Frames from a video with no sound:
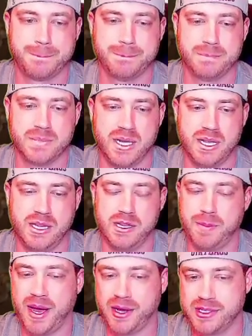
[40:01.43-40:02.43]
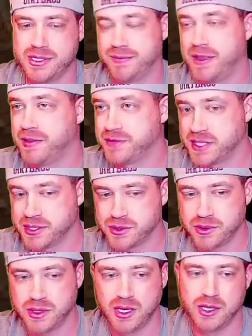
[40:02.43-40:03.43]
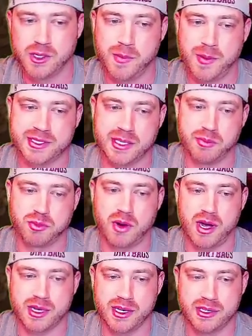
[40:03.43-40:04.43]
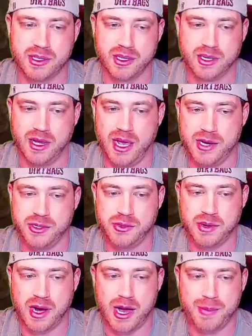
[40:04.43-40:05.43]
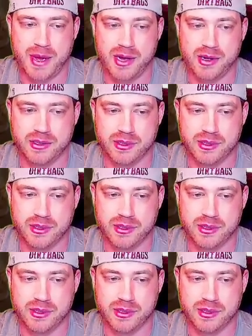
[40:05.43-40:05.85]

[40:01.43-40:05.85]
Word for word: and then the paladins, if they have sigil, you basically proc it and you hop out